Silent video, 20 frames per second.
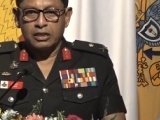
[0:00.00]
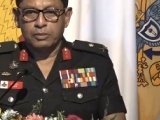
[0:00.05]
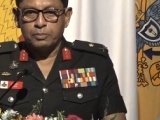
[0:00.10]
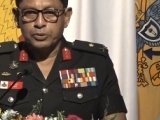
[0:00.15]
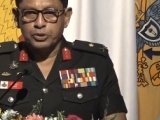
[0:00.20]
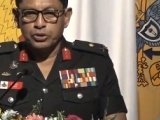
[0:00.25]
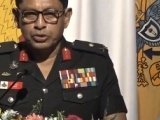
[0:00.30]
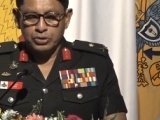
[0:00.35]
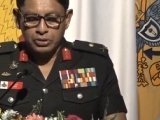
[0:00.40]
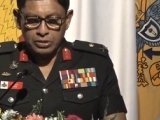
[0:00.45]

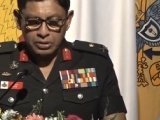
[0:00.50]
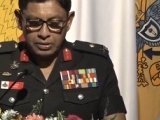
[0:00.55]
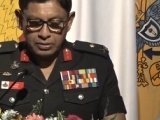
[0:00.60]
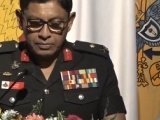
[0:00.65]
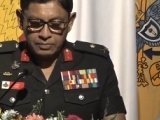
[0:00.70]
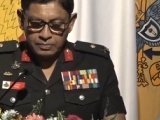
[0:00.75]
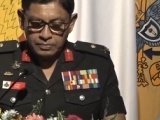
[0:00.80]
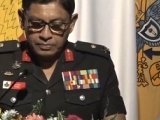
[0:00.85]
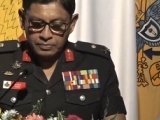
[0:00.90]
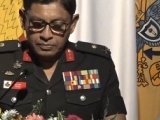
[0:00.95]
Kapoor,
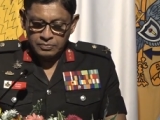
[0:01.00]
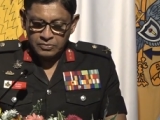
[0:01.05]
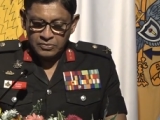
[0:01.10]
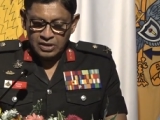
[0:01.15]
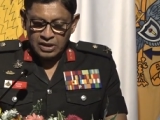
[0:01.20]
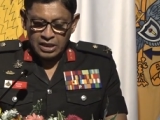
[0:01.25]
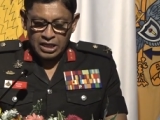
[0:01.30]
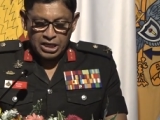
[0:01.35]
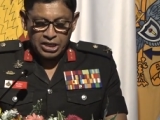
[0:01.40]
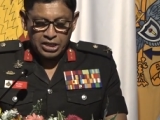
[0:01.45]

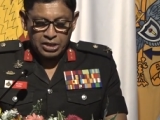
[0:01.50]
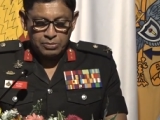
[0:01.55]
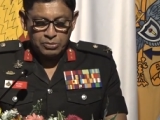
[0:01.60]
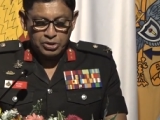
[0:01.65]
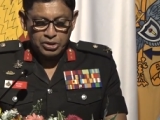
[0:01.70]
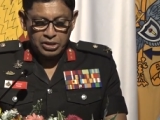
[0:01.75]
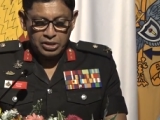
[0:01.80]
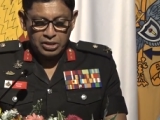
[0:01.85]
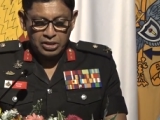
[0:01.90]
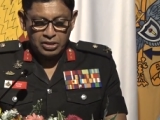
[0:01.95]
High
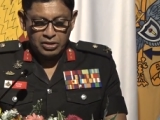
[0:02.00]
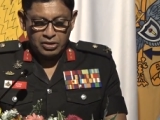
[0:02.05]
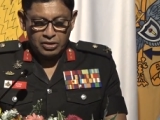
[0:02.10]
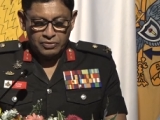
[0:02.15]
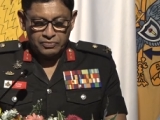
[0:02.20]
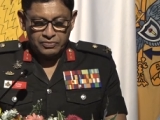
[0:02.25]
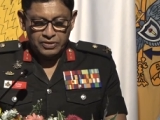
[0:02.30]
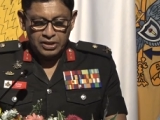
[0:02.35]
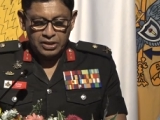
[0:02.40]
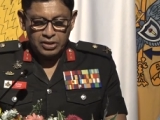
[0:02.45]
Commissioner
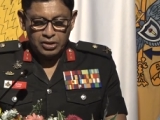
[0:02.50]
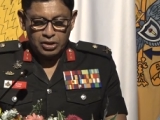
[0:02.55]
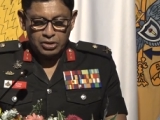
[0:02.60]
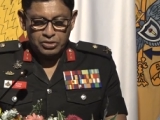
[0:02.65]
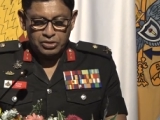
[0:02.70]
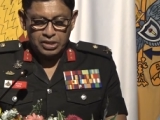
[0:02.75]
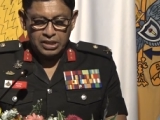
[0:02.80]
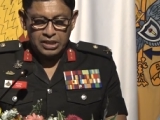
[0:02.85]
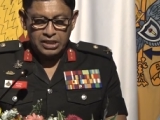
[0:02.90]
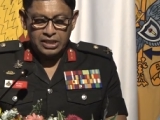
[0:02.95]
of the
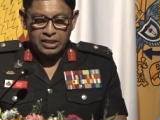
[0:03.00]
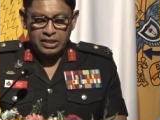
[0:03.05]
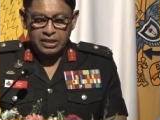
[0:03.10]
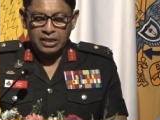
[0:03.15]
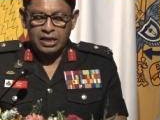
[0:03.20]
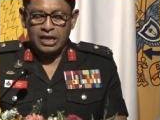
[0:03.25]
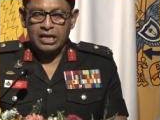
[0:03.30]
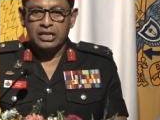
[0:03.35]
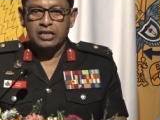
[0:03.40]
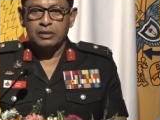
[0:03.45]

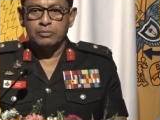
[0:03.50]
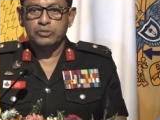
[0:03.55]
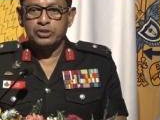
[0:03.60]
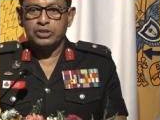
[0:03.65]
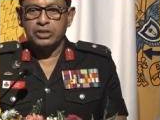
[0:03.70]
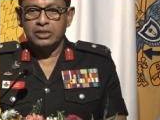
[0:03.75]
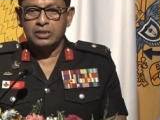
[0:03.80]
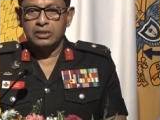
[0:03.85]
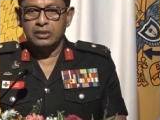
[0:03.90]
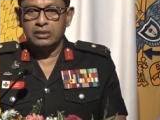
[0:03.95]
Australian High
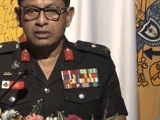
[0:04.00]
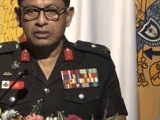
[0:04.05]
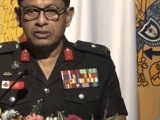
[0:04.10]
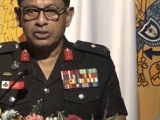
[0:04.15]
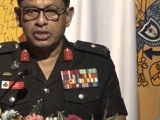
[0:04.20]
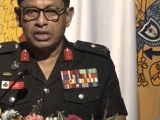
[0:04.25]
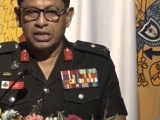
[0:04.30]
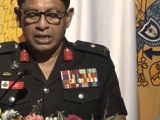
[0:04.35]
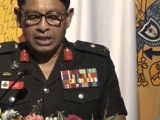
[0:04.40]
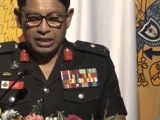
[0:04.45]
Commission to
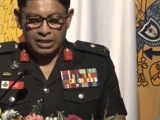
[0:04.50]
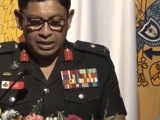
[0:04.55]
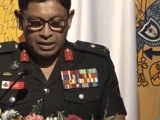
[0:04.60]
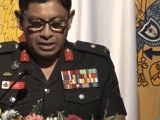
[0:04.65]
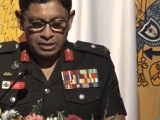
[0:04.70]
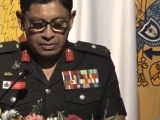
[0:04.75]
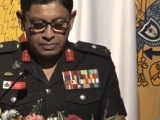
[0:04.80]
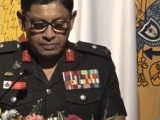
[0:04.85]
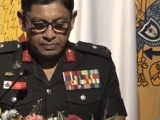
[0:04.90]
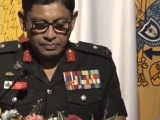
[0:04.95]
Sri
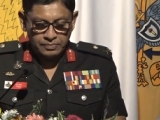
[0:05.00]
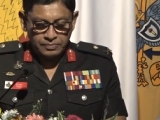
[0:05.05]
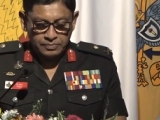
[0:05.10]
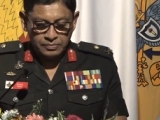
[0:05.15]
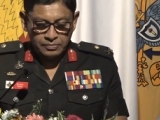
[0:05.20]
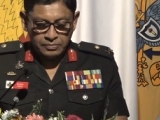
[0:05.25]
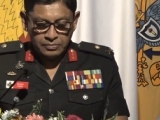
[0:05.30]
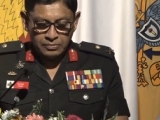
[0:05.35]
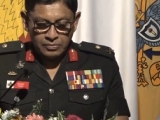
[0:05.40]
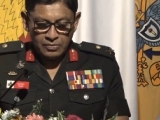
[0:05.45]
Lanka,
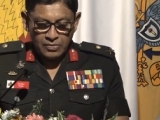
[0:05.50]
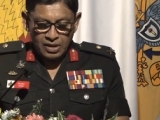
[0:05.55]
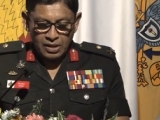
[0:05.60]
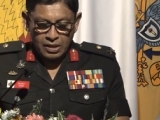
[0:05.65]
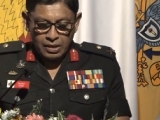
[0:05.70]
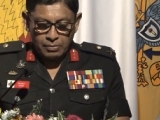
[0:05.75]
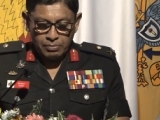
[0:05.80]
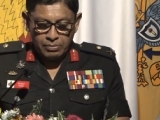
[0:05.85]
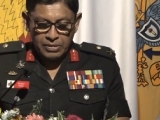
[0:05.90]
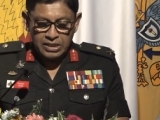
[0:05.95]

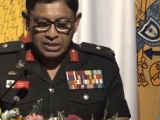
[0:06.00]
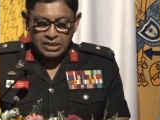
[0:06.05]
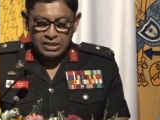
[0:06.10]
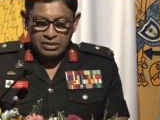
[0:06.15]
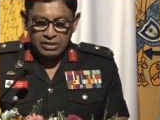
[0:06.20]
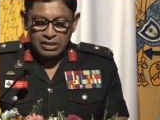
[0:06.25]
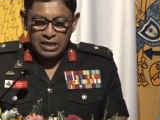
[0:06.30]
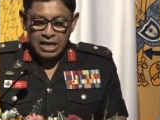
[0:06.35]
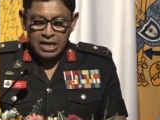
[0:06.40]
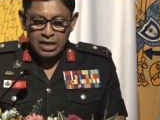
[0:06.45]
Major
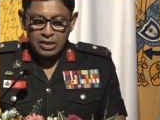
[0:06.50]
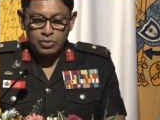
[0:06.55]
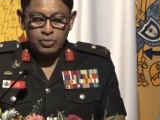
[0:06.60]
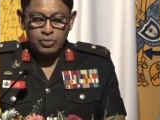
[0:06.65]
General Lal